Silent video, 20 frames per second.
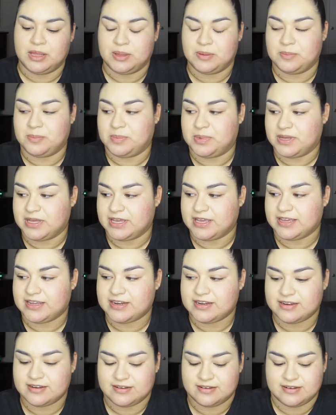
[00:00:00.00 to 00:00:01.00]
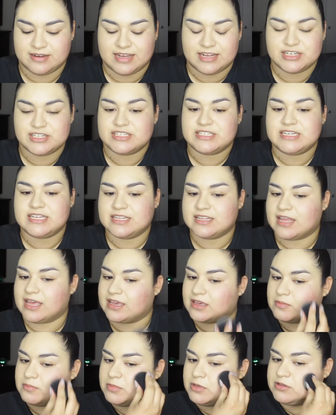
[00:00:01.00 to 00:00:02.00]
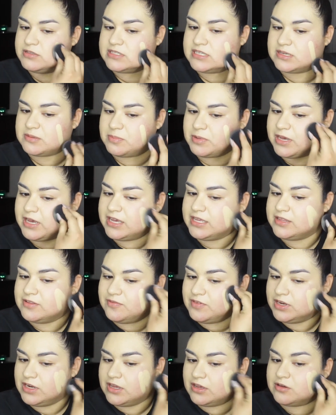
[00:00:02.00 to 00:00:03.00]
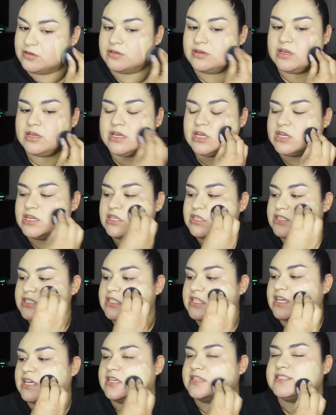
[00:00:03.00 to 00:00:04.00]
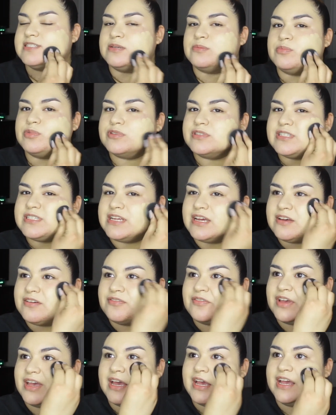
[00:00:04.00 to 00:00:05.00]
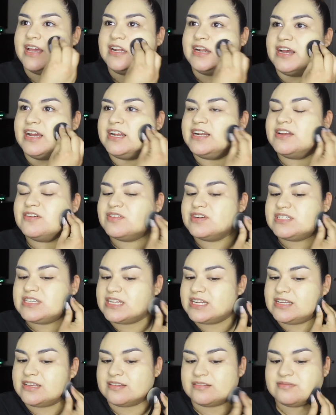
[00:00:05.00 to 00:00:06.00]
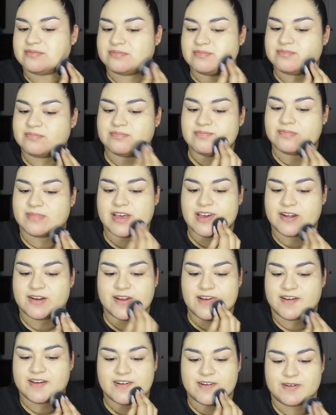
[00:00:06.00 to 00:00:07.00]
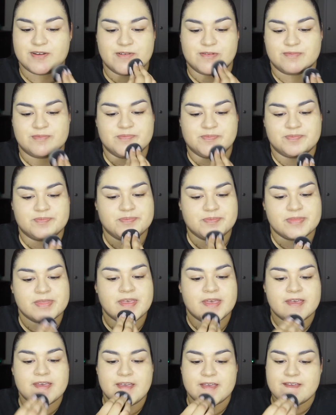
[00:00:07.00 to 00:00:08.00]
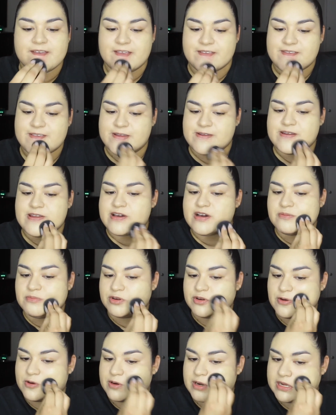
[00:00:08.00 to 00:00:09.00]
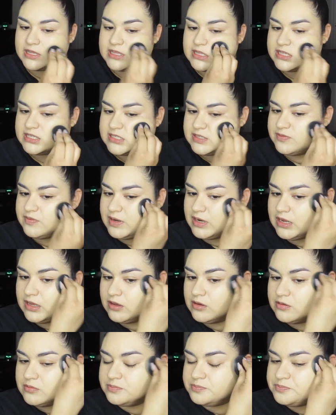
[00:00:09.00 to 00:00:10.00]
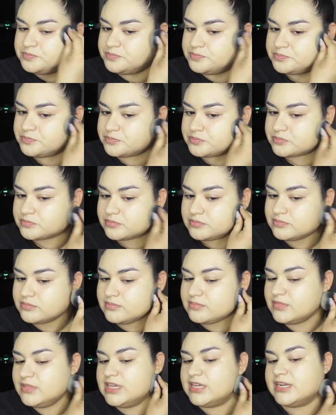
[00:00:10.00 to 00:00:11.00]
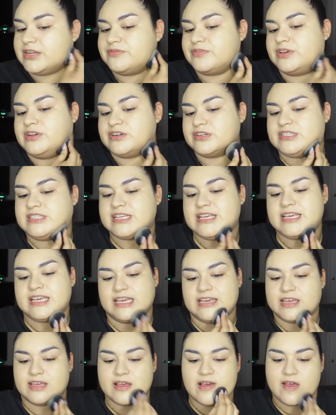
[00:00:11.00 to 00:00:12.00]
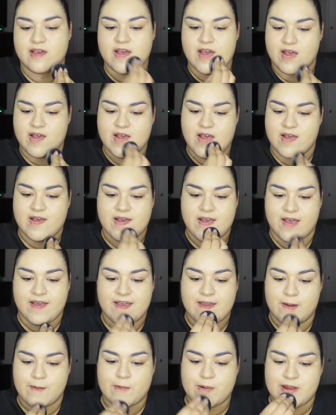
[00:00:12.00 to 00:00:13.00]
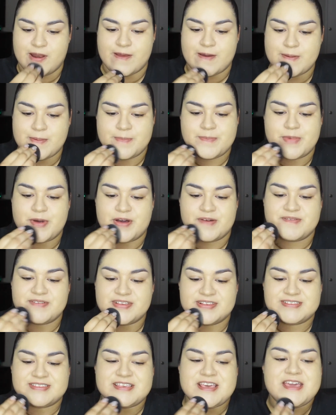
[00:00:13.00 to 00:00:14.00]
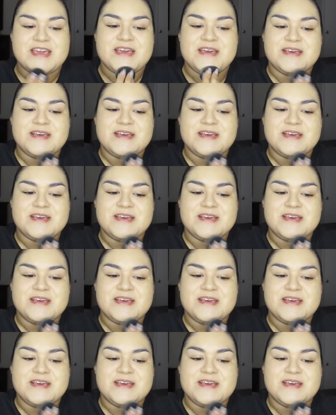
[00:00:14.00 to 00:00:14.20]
but I just need like music behind the video, just like simple stuff, and I never did it. I don't know. So now I'm recording this video and if you're seeing it, it went out obviously.